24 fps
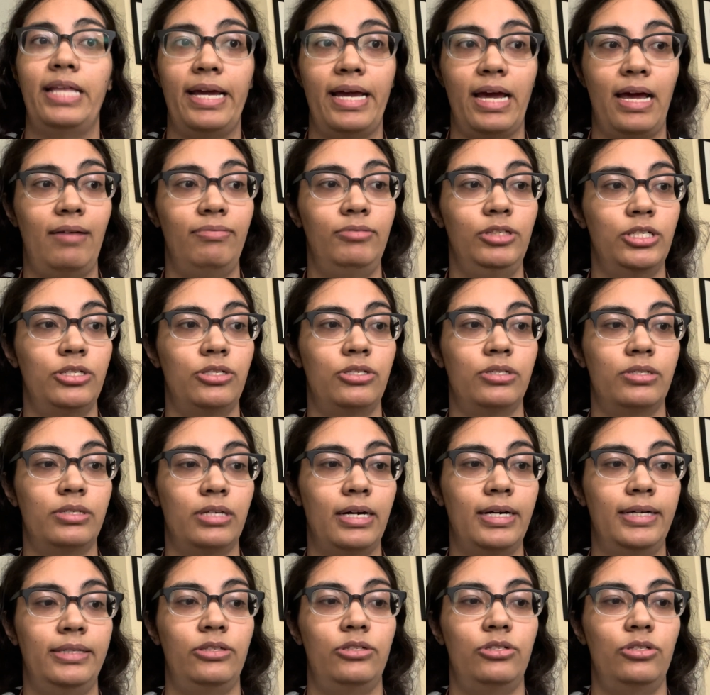have to
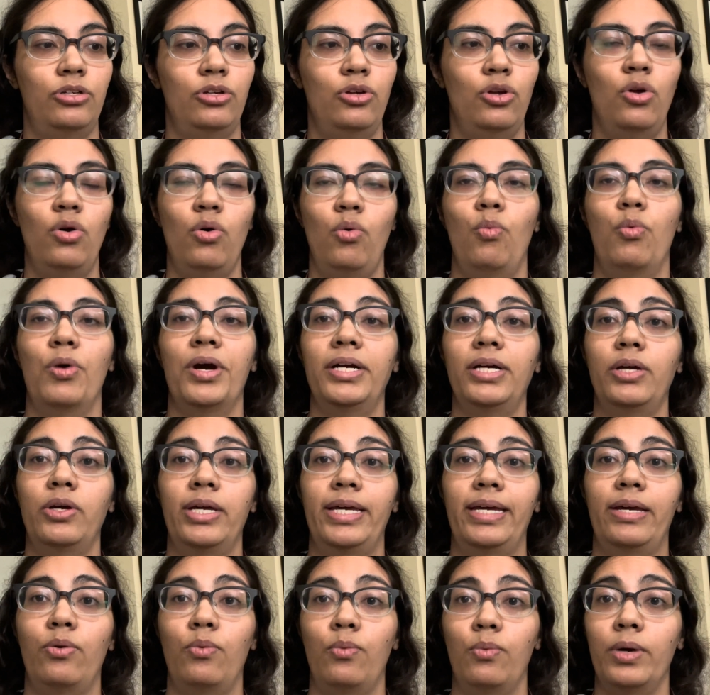start
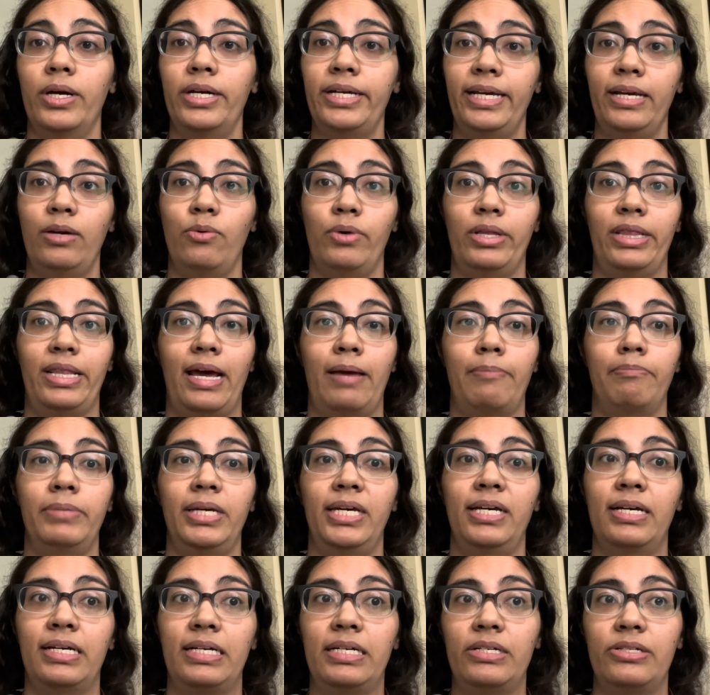working with them
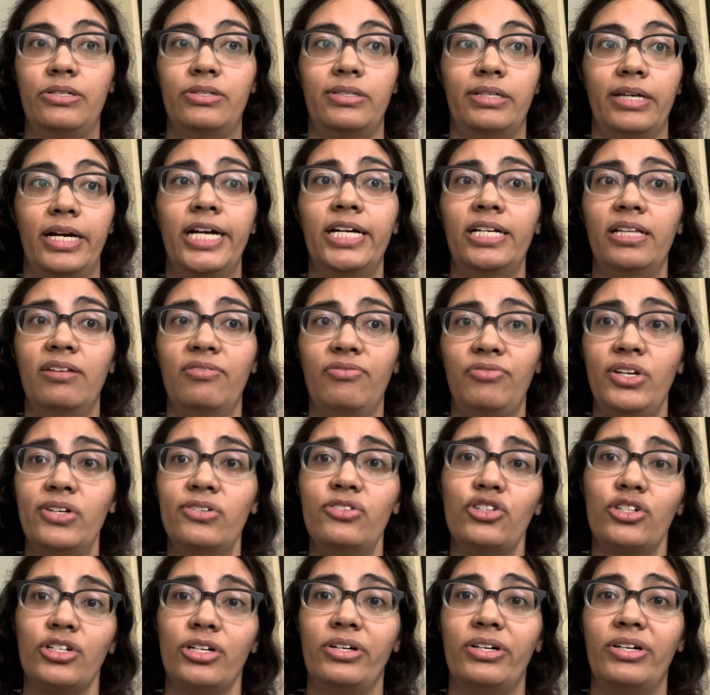because they're the
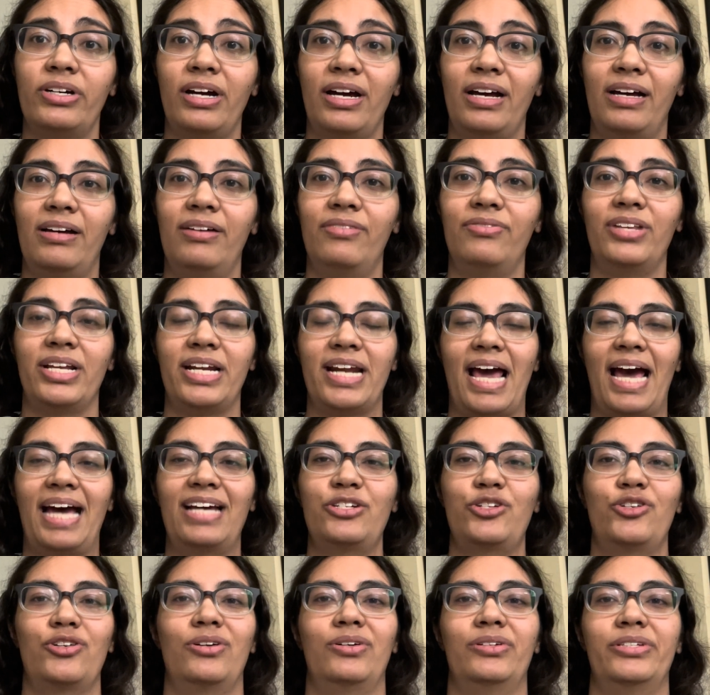future of the
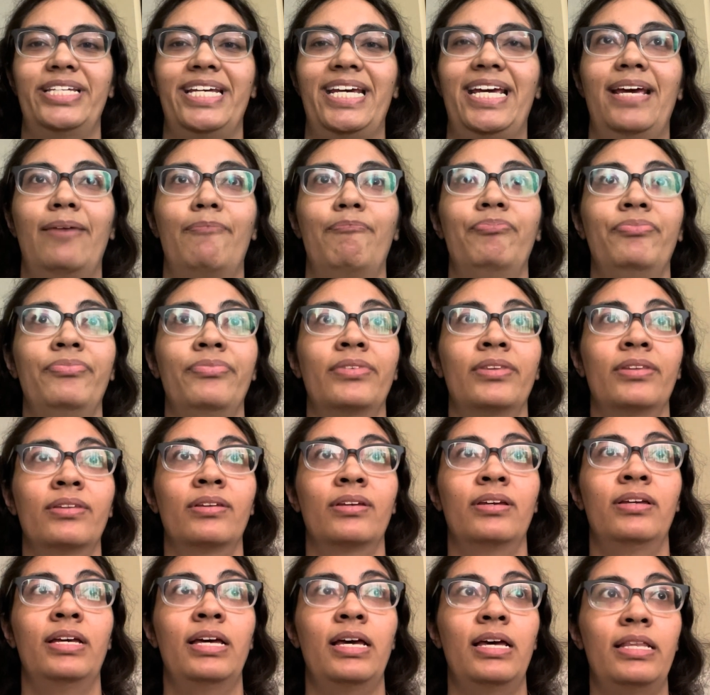national team.
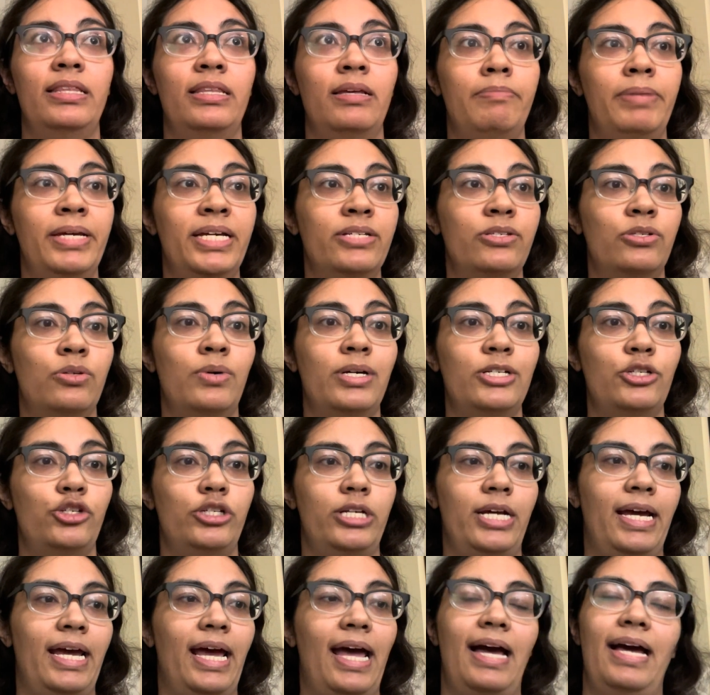The biggest question
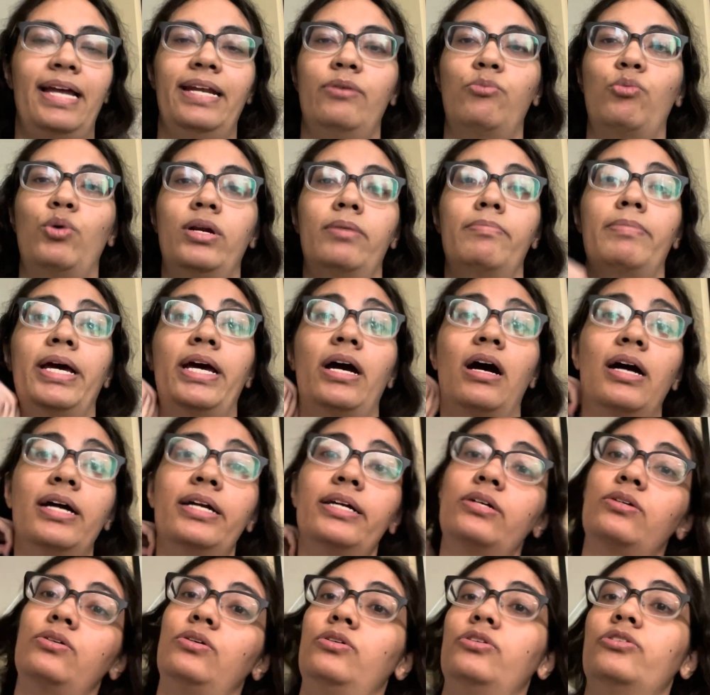I had in one of my
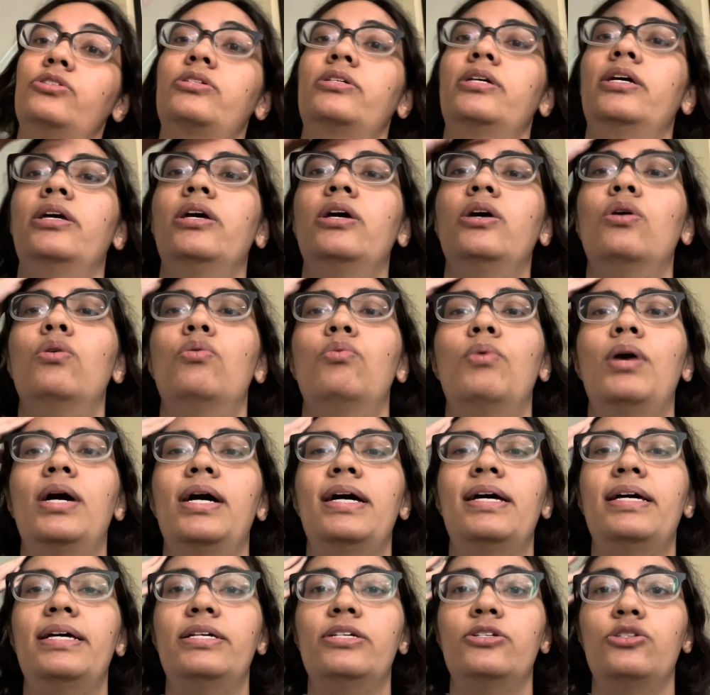articles
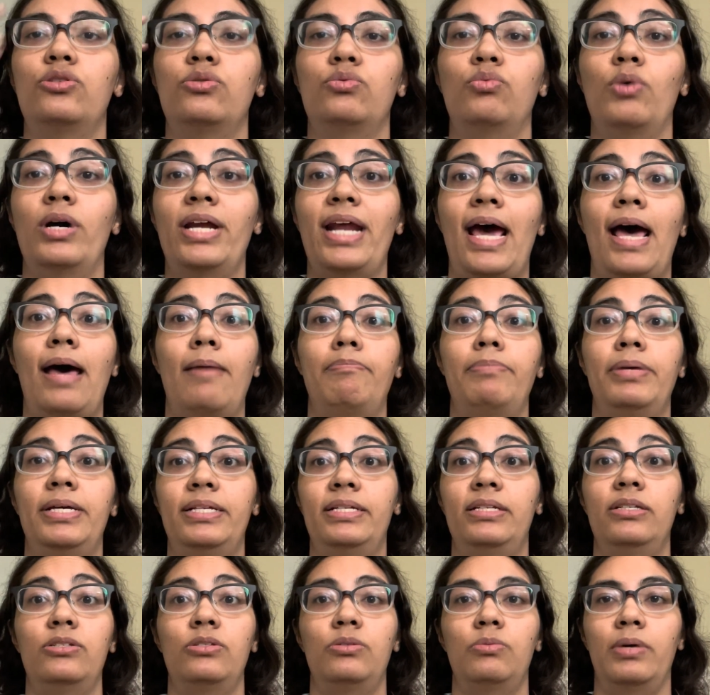was, what
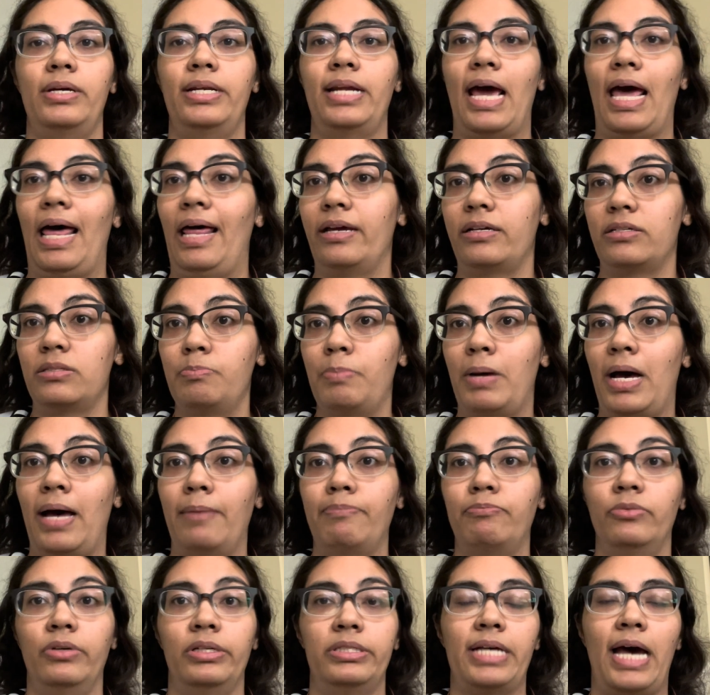happens when Alex
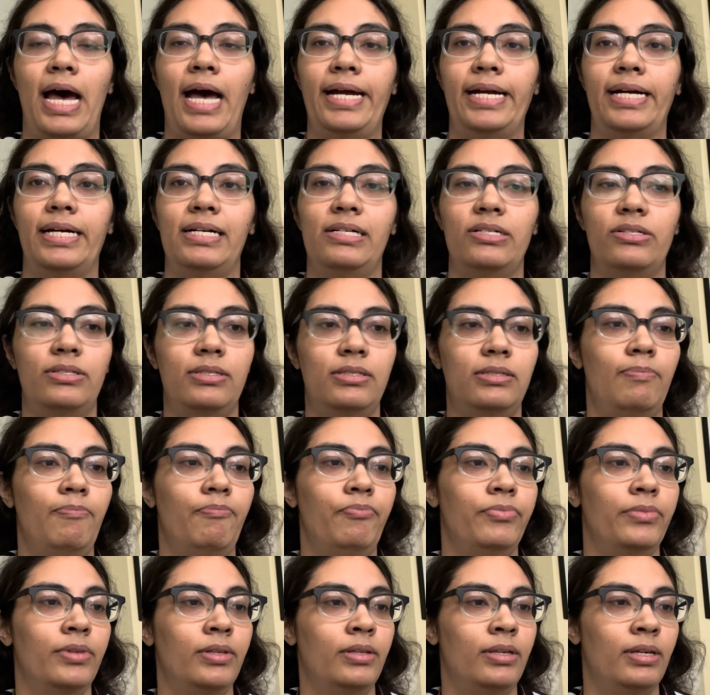Popp retires?
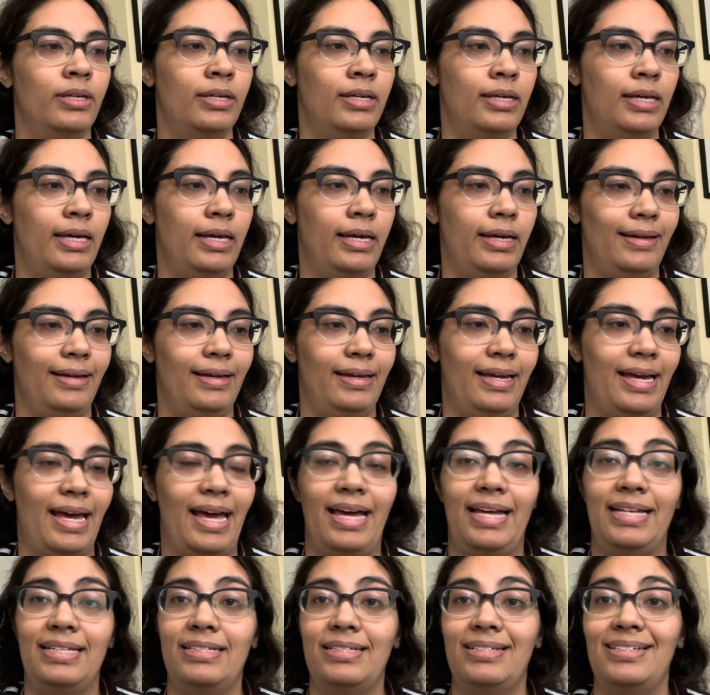
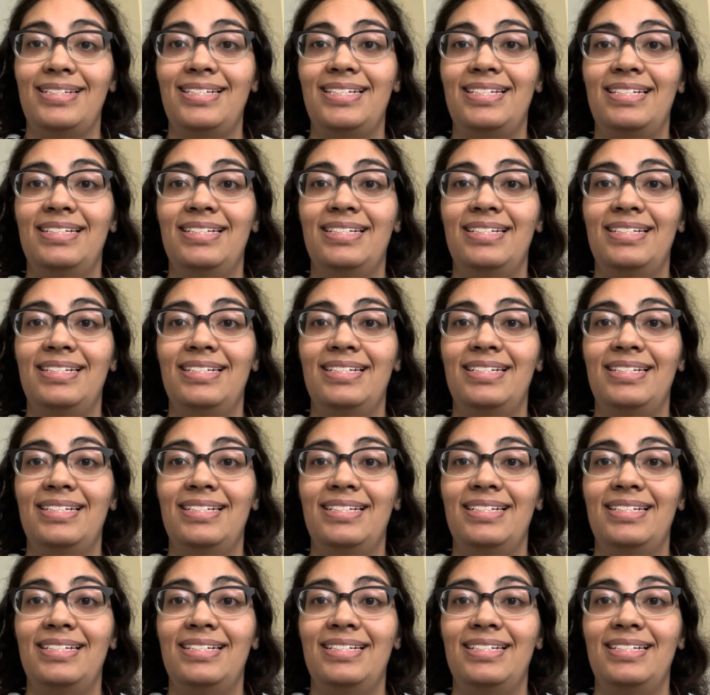And